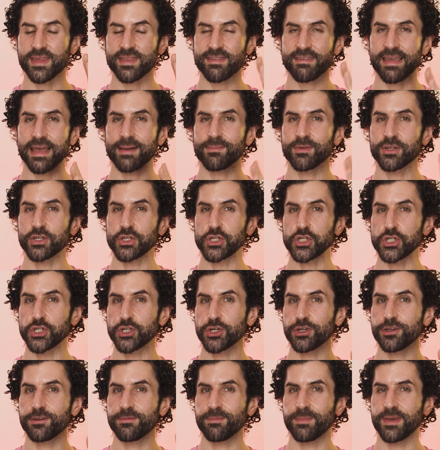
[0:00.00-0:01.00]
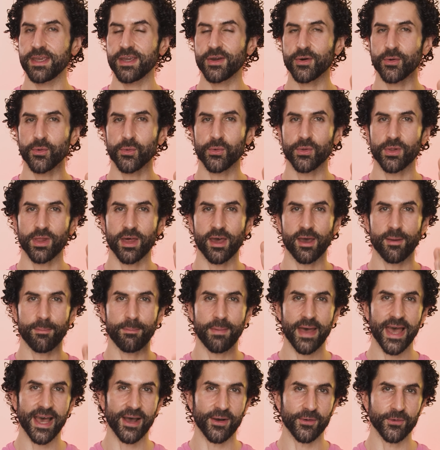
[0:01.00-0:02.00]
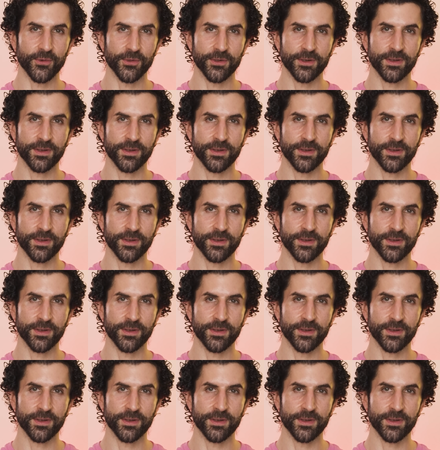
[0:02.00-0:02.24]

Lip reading: this tablet should be all about.